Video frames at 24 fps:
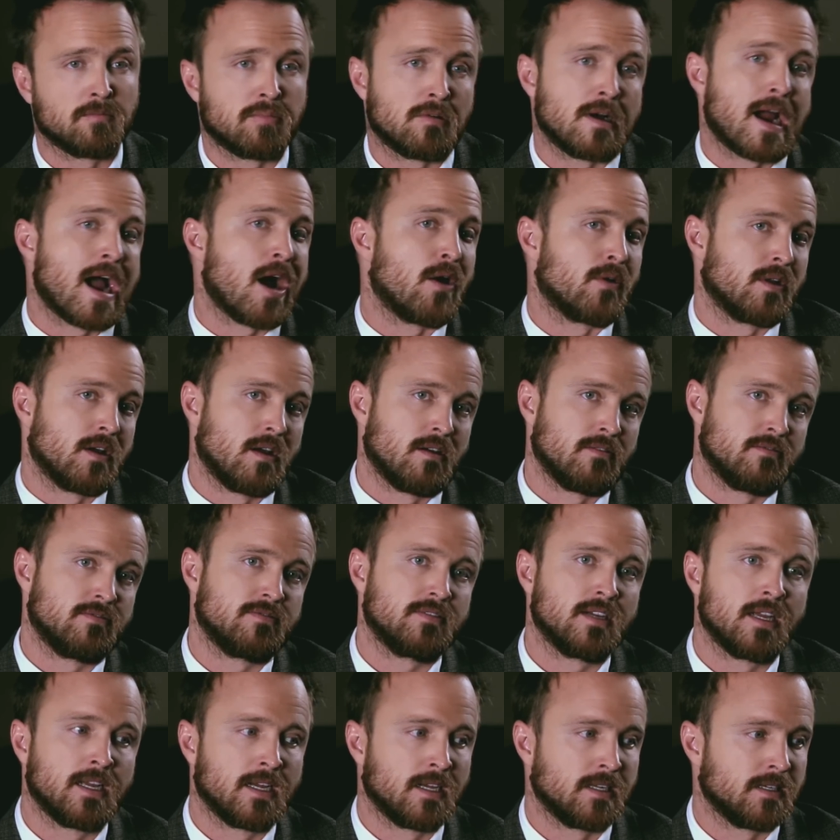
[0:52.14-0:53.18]
proud of,
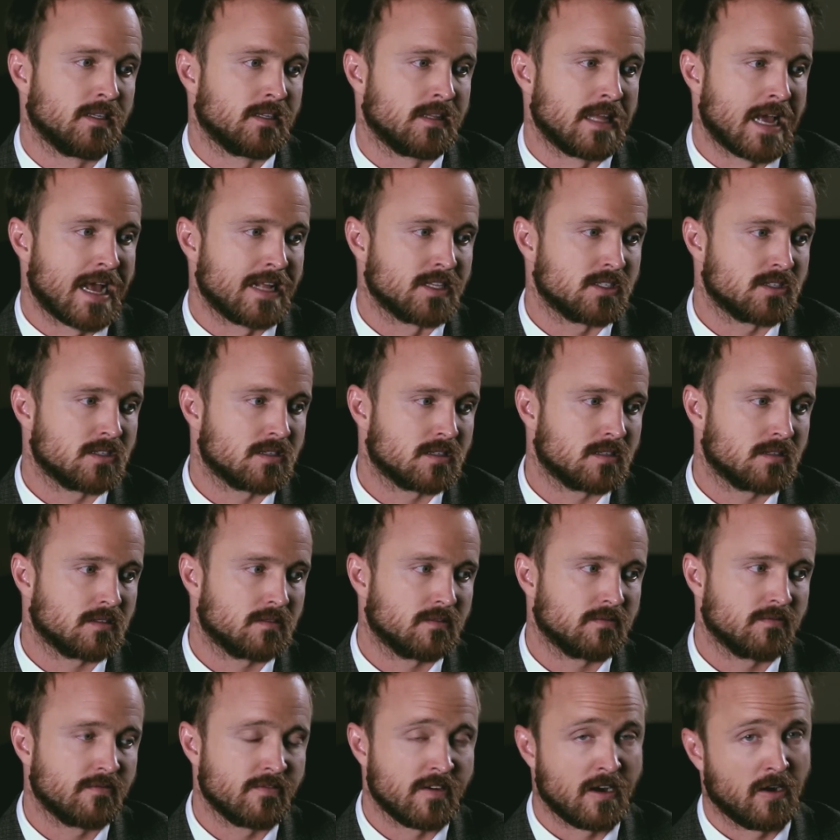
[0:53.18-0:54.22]
and that's
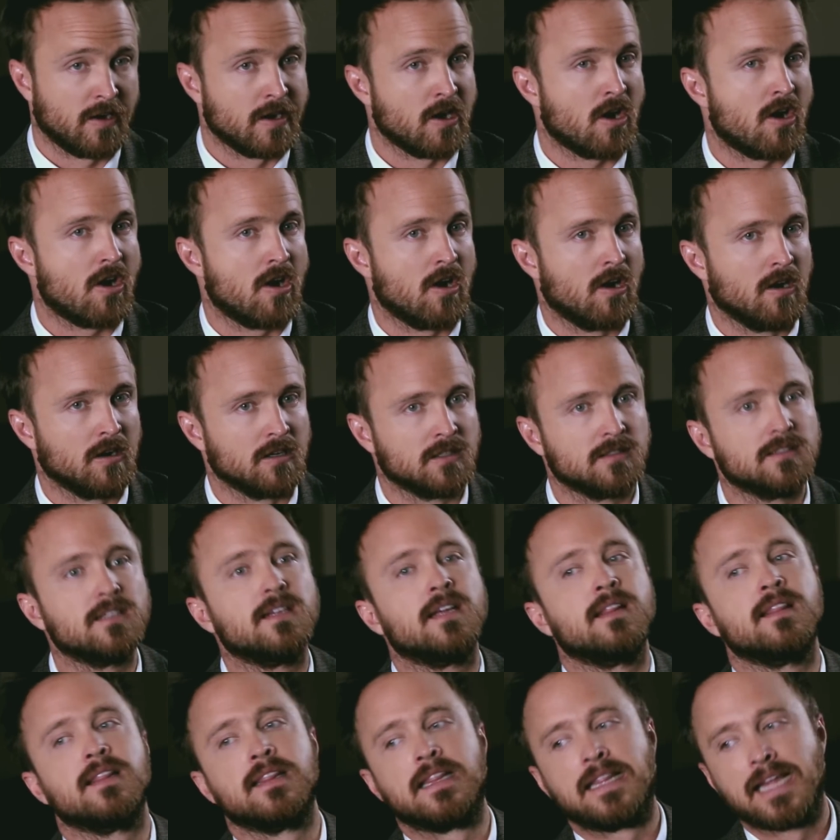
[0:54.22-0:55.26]
very hard.
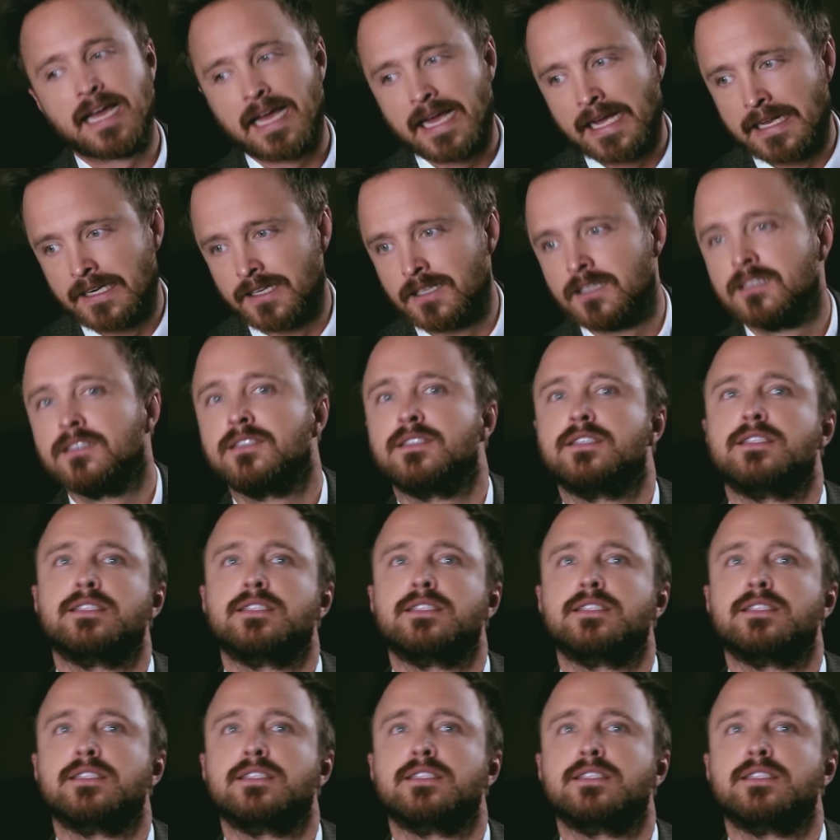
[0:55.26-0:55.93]
And then,